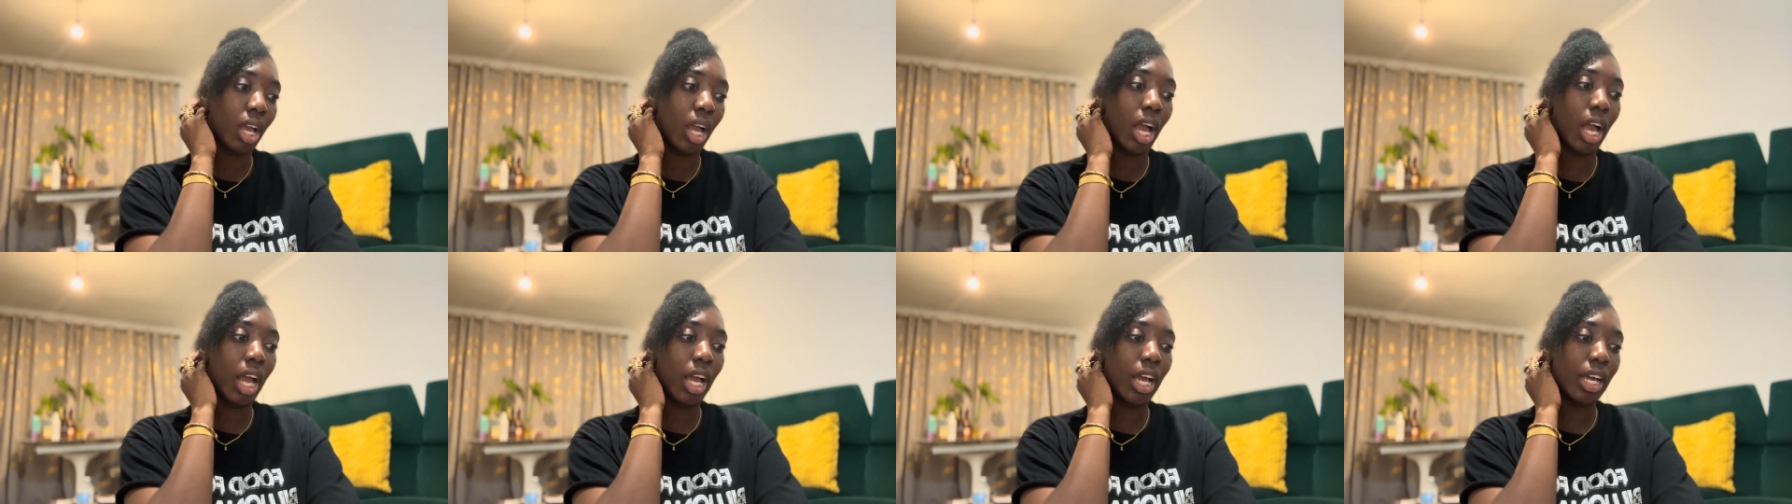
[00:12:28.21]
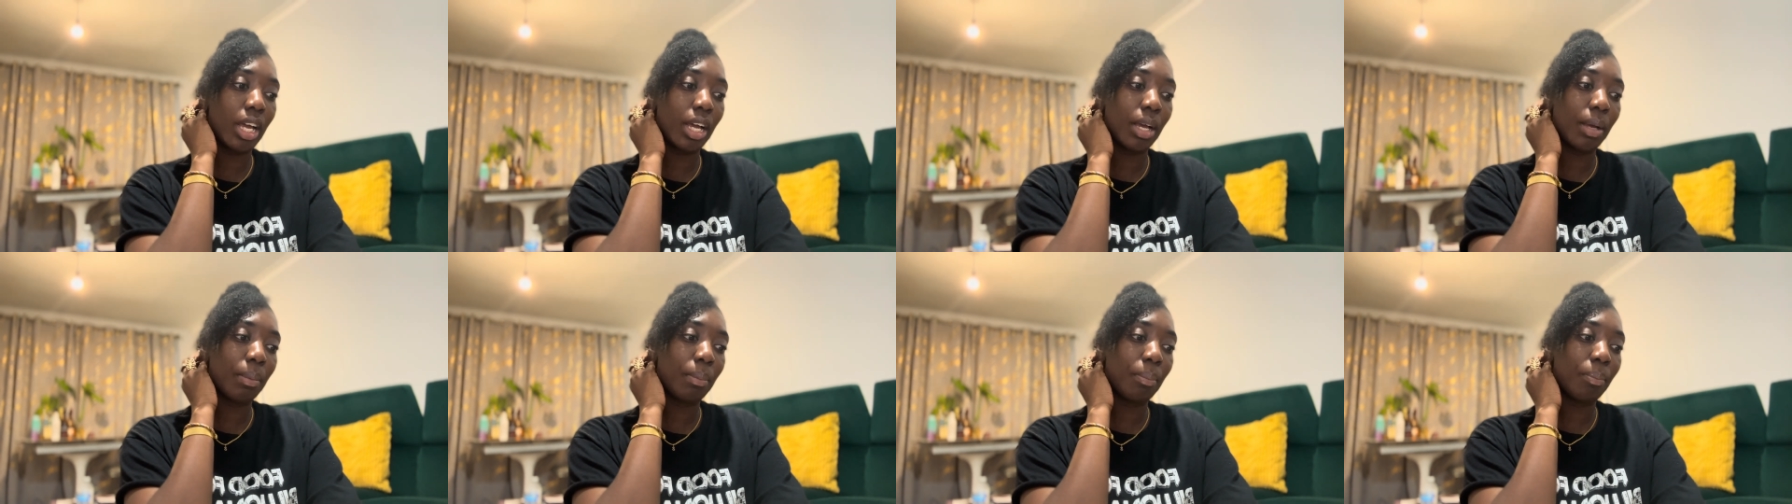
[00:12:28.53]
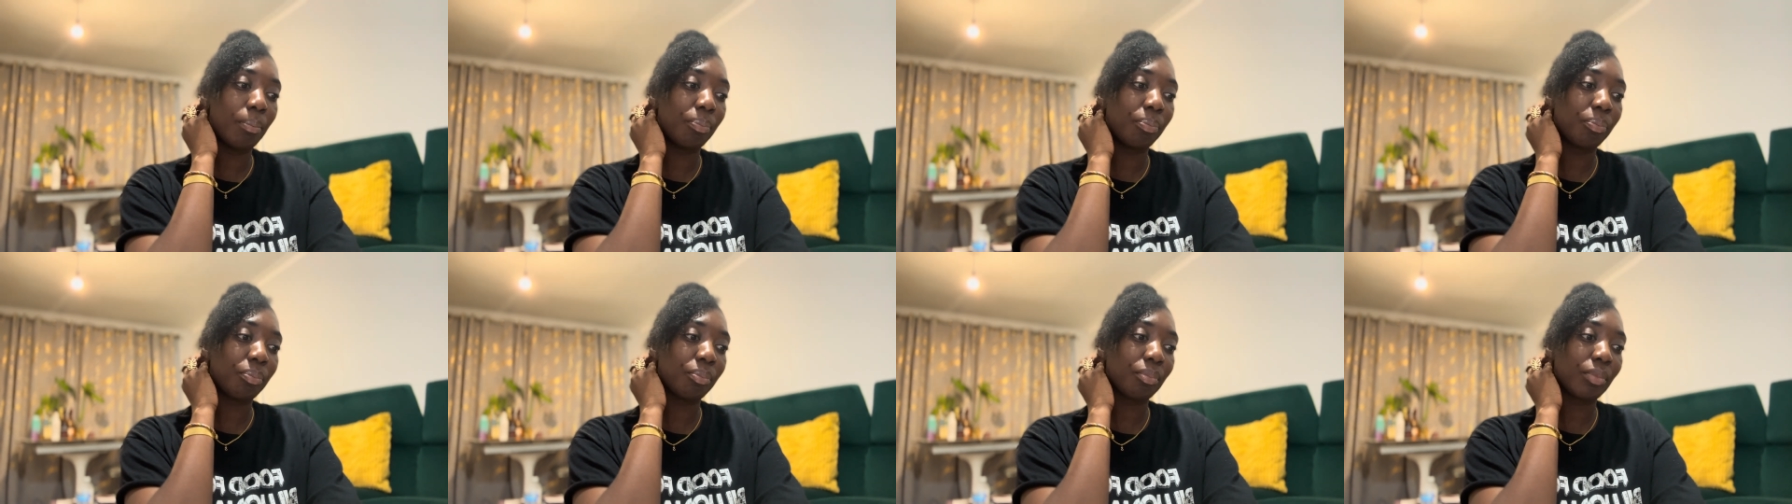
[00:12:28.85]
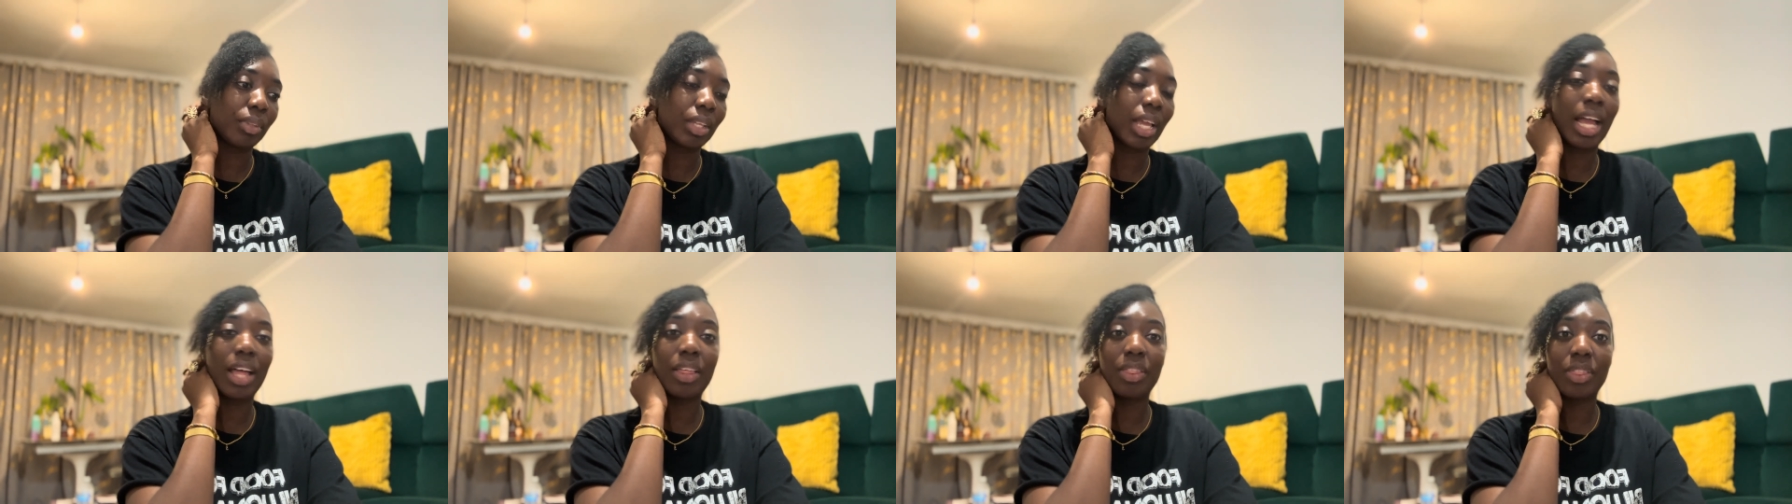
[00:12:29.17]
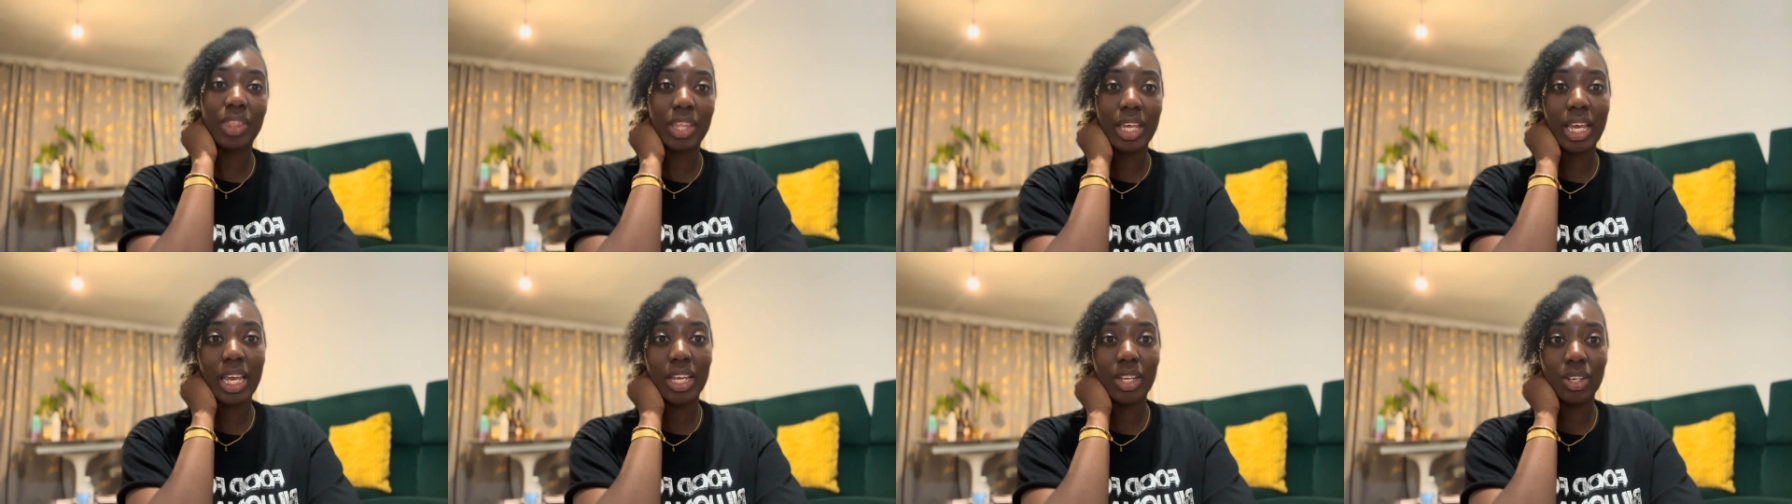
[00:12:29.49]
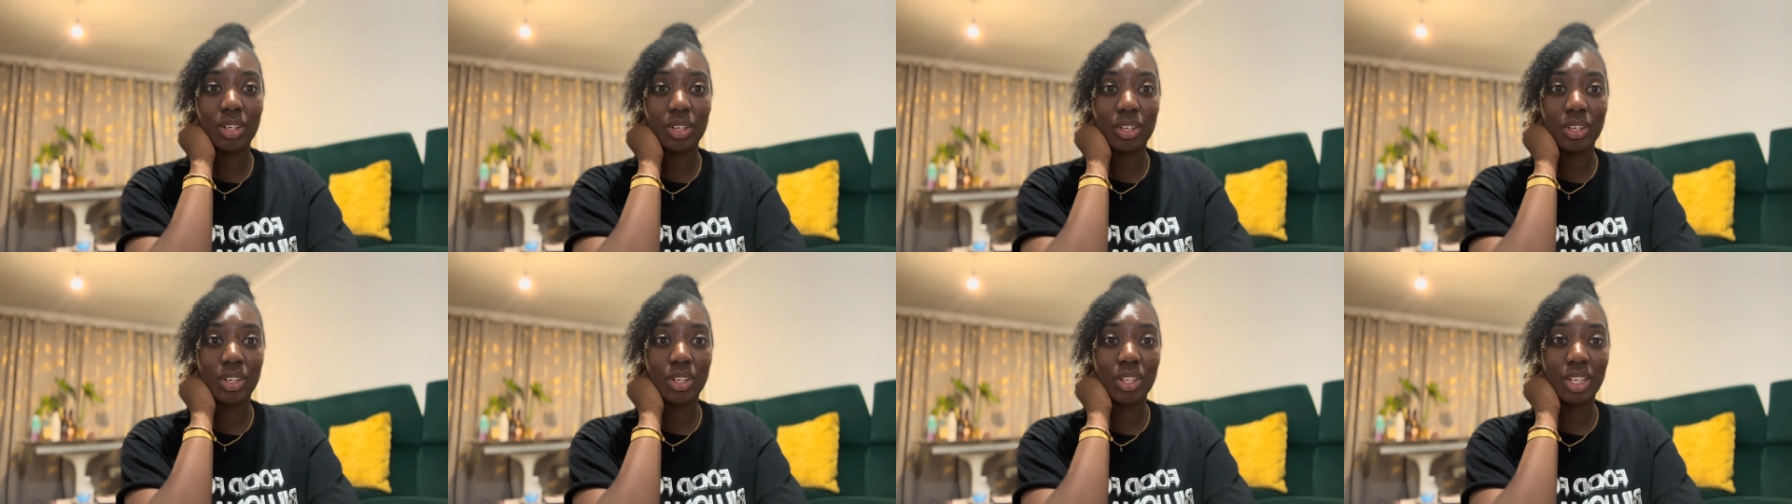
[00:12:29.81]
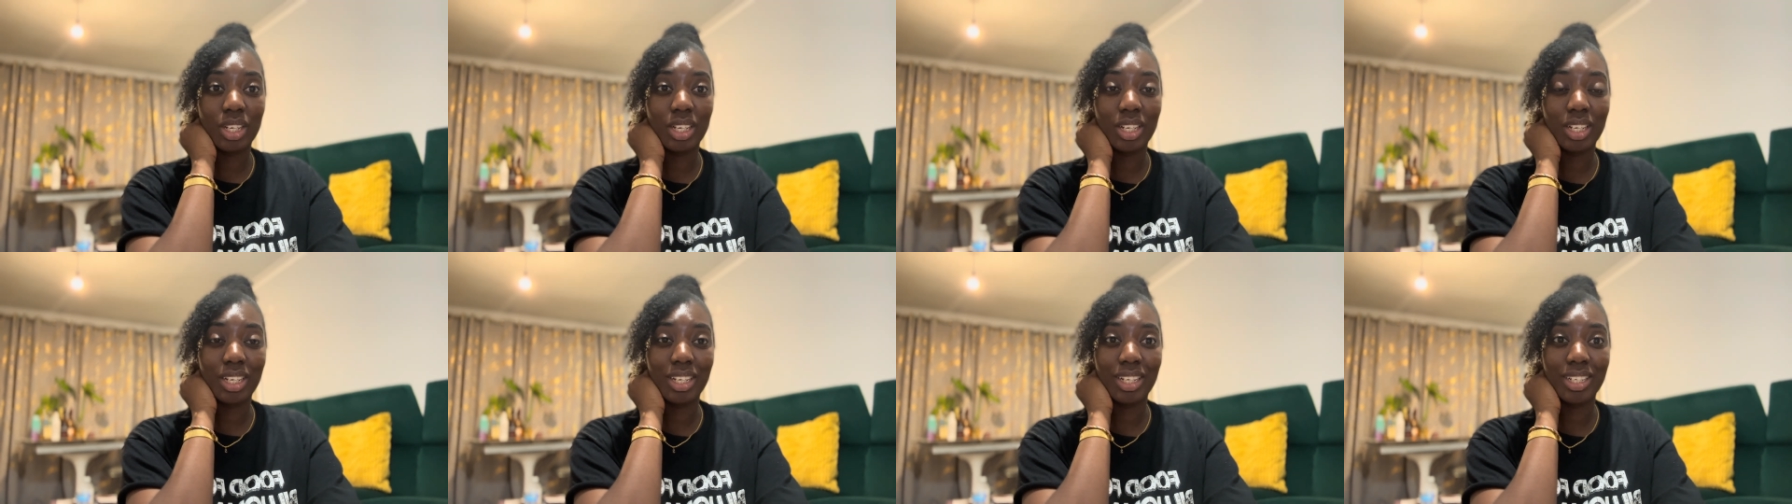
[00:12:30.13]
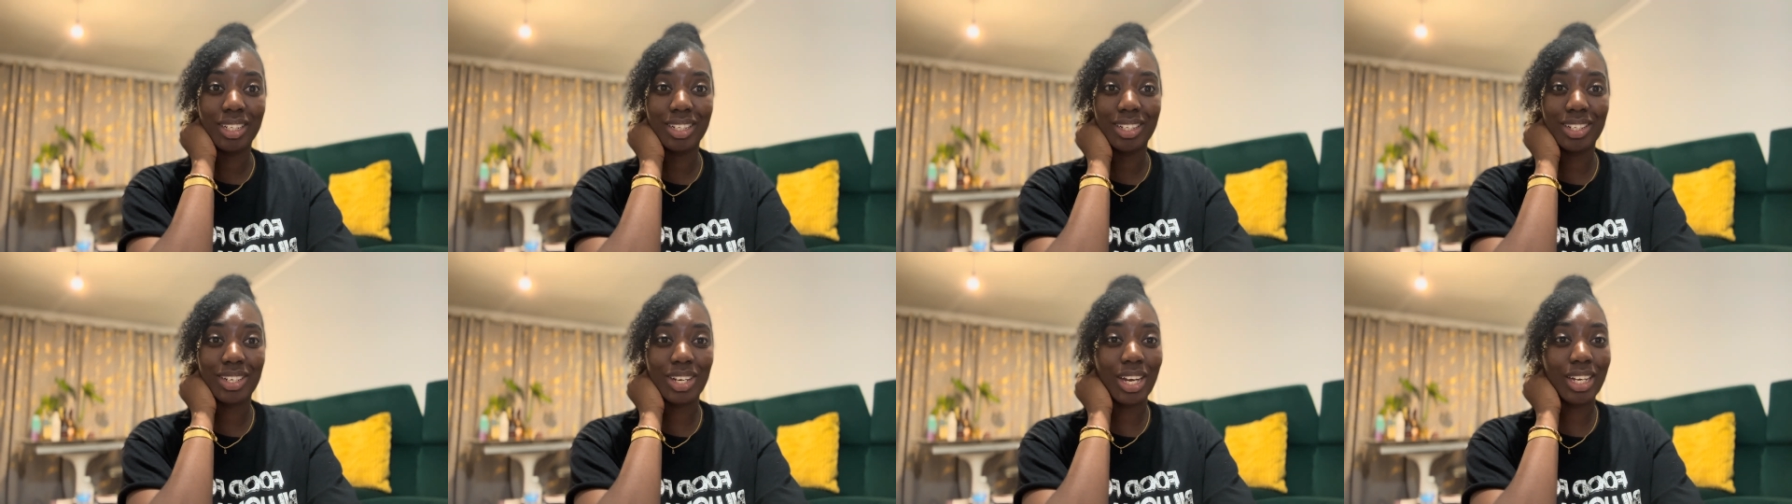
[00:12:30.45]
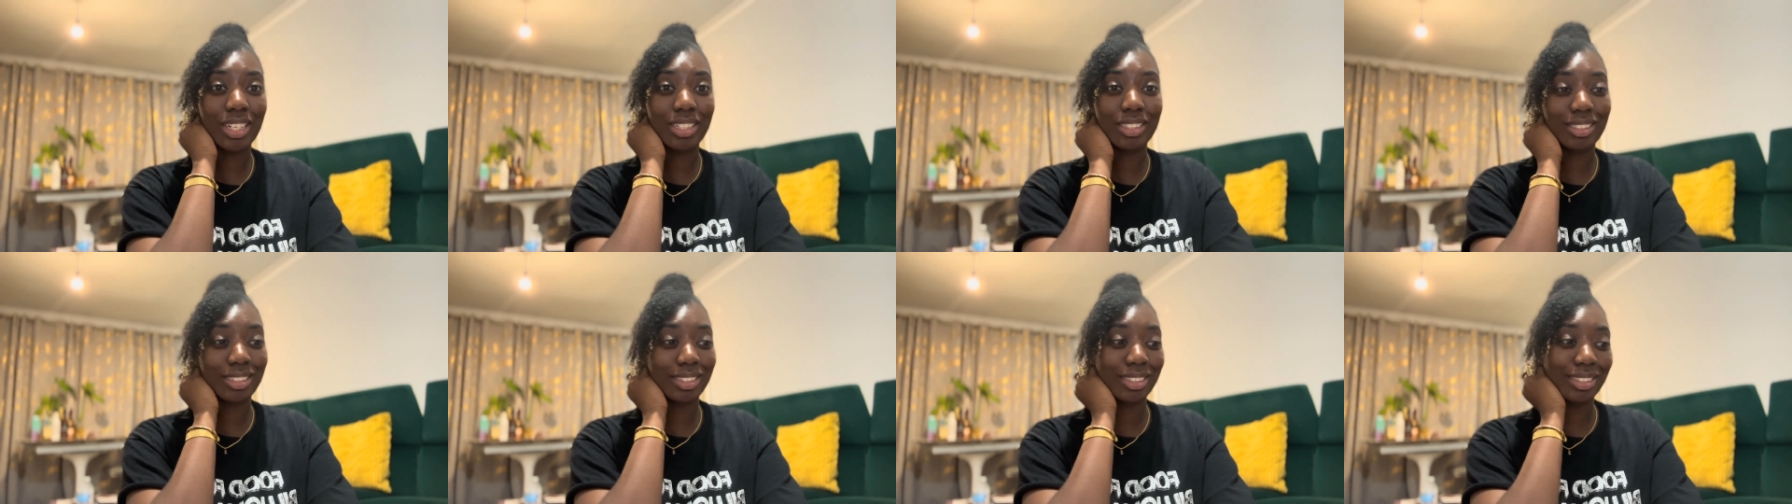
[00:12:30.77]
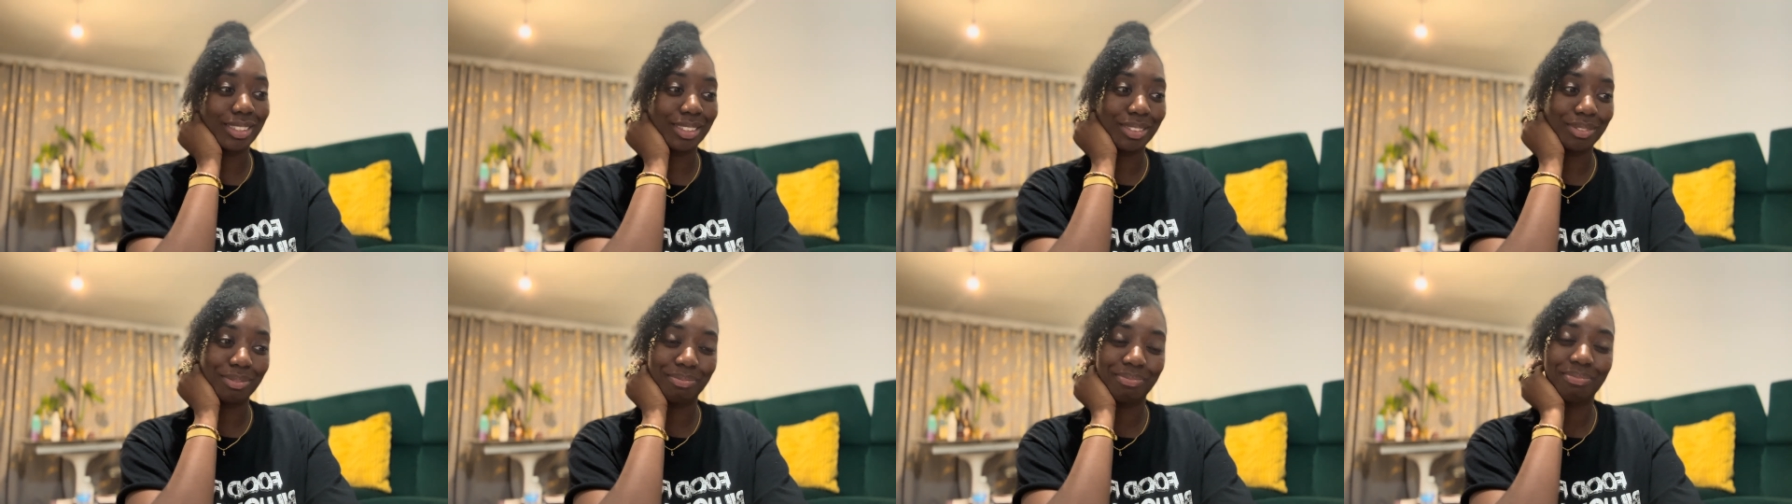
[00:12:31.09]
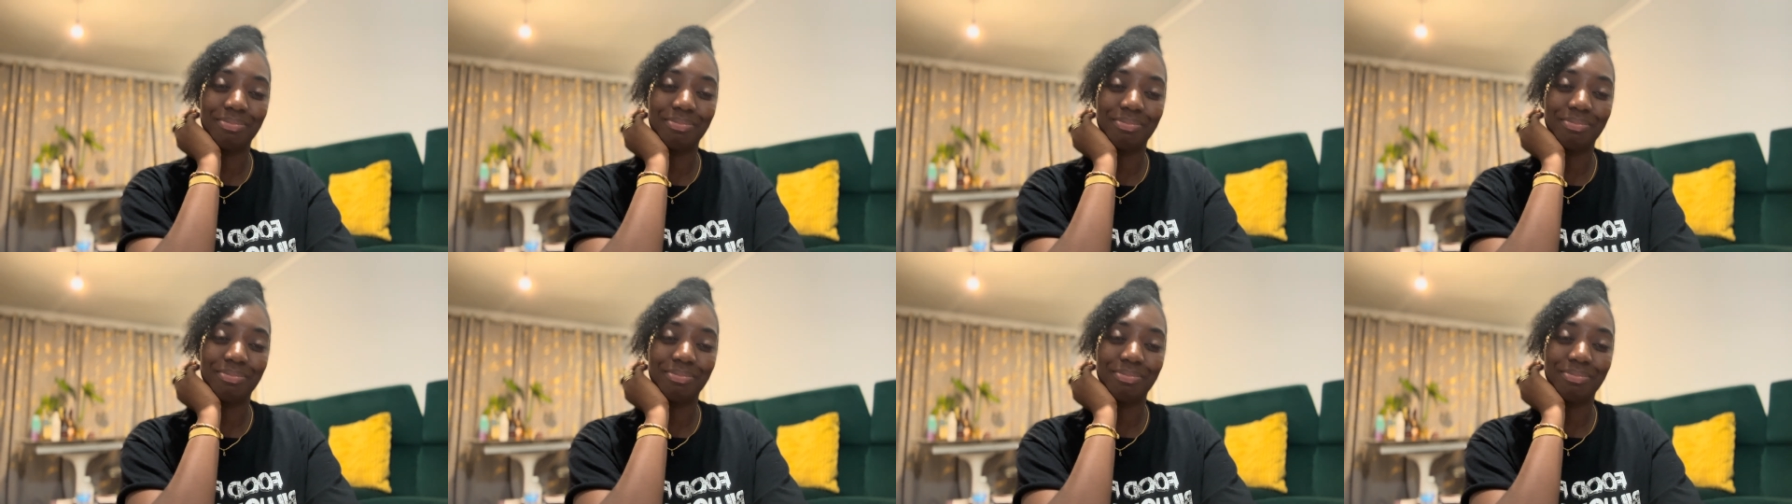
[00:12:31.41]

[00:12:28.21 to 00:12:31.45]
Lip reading: And then, guys,